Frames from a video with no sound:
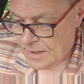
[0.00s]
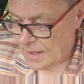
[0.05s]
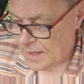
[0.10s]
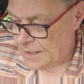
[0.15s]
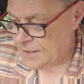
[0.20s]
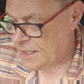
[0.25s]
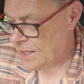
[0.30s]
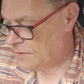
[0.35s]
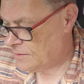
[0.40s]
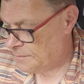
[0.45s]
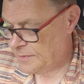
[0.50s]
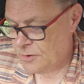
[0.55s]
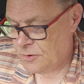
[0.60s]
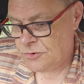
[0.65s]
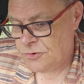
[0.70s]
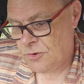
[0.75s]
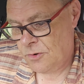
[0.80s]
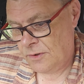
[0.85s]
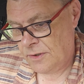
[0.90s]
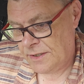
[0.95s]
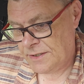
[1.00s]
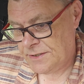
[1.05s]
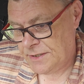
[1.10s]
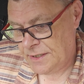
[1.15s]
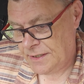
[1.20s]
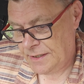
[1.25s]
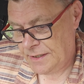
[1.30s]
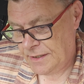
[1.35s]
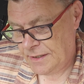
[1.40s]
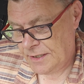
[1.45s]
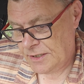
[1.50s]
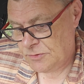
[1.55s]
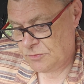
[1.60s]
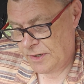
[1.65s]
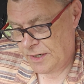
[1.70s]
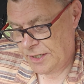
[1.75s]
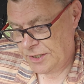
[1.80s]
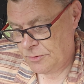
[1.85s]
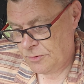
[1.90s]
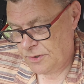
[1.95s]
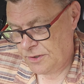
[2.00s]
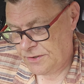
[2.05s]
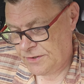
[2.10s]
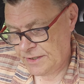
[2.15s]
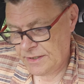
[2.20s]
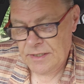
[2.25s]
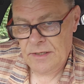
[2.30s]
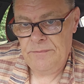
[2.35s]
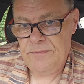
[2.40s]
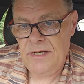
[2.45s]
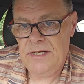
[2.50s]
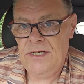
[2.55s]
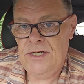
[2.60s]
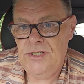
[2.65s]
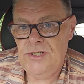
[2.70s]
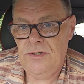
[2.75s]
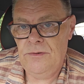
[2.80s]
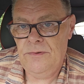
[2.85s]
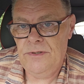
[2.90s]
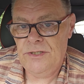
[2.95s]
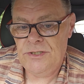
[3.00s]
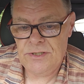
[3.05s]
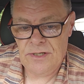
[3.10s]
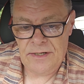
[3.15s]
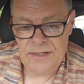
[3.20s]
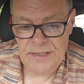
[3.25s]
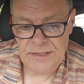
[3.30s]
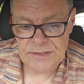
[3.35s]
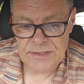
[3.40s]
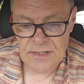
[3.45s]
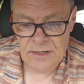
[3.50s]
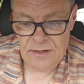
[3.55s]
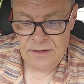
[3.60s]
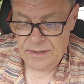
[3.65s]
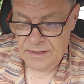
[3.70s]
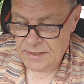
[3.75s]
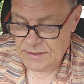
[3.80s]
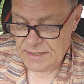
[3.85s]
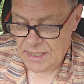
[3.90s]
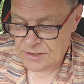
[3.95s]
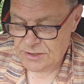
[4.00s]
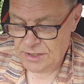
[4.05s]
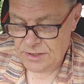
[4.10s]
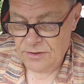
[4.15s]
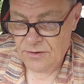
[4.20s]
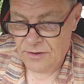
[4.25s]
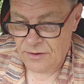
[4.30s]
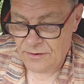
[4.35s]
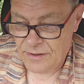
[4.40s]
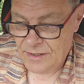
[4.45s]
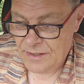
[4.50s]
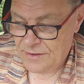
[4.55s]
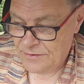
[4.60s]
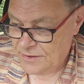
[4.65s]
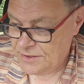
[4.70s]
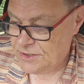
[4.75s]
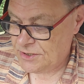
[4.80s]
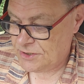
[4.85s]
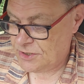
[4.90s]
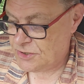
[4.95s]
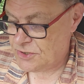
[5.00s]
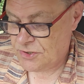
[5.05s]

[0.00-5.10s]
And yet the build quality is where you would think there'd be an issue with a Chinese car, and it's actually not. This is as